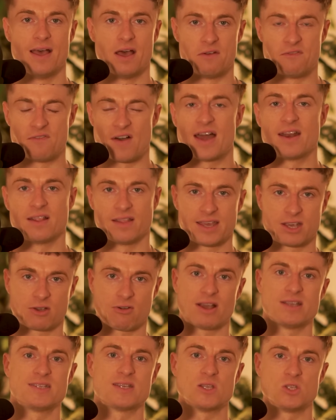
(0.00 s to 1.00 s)
And finally,
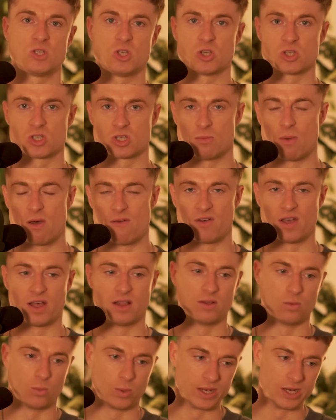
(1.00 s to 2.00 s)
Crescencio
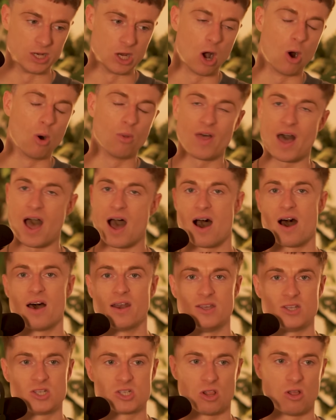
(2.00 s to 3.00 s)
Somerville. We know that
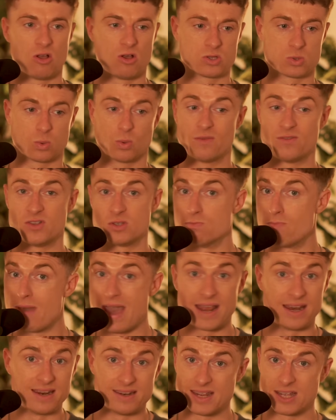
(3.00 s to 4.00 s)
Arne Slot's one of his
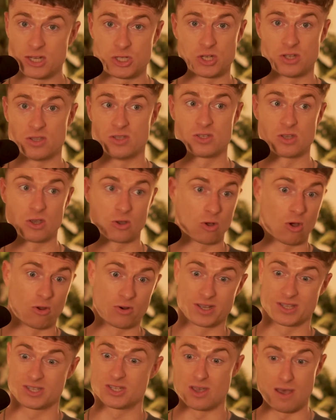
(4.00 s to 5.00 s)
main additions,
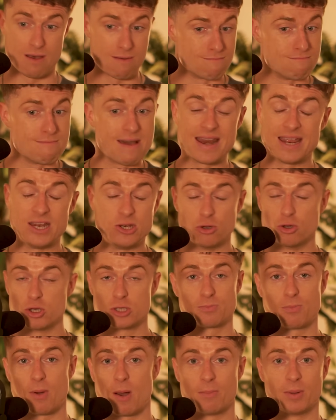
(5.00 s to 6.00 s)
according to many
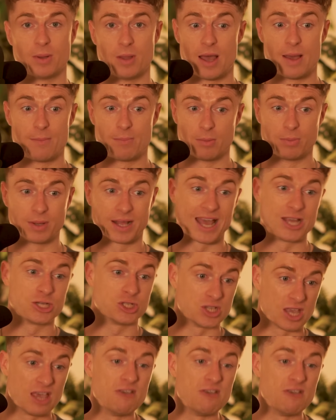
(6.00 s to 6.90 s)
Dutch publications.